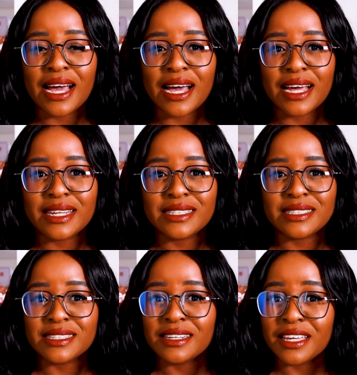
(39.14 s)

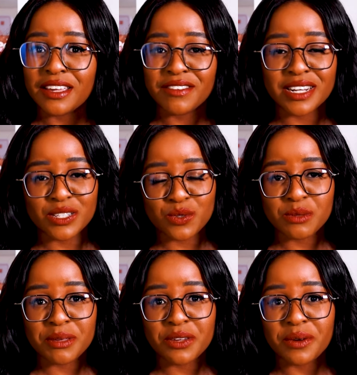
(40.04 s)
And even as we
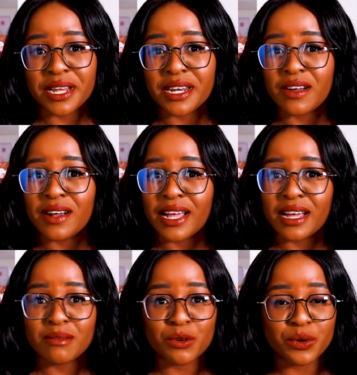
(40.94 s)
speak right now, I
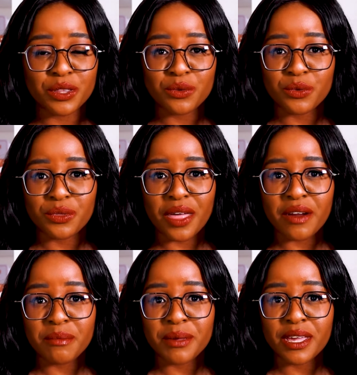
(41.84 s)
am going through
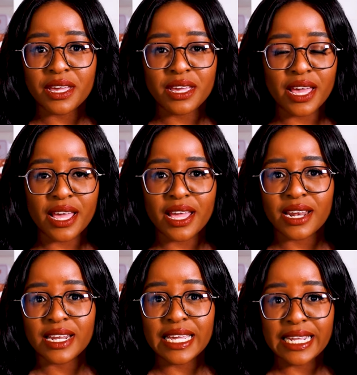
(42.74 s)
therapy
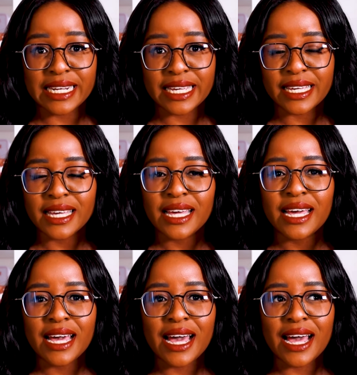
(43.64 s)
and healing.
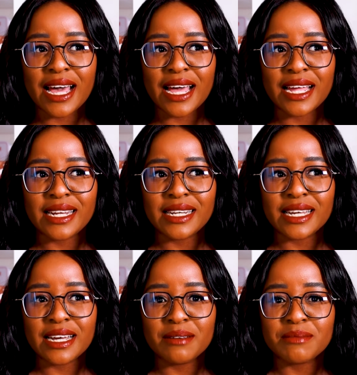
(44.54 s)
And
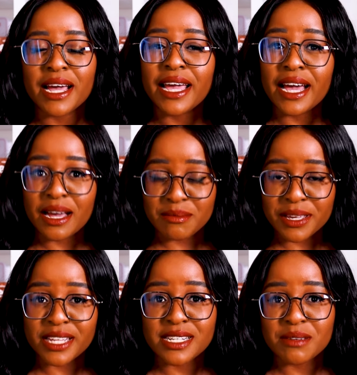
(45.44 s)
I
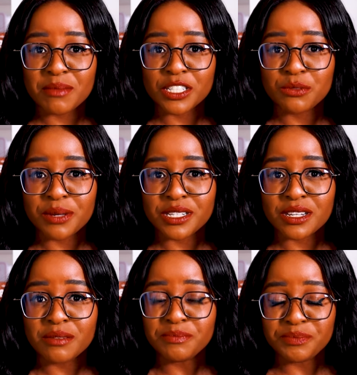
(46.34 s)
am getting much
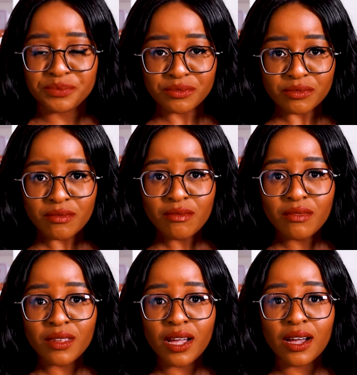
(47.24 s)
better.
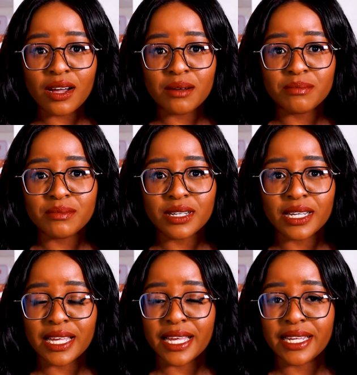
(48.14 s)
And
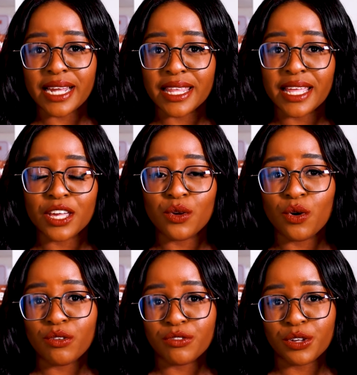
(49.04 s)
I thank you
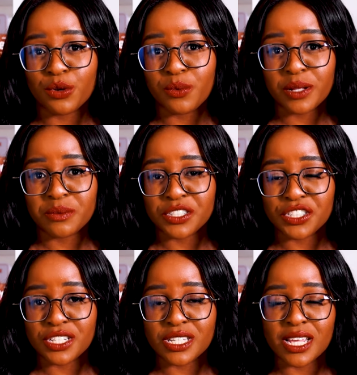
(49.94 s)
all for your well
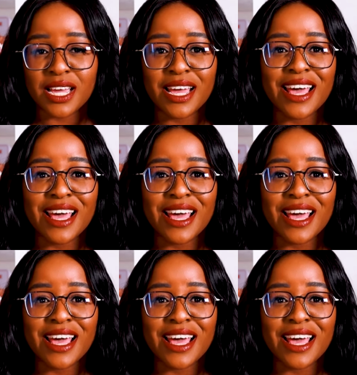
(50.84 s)
wishes.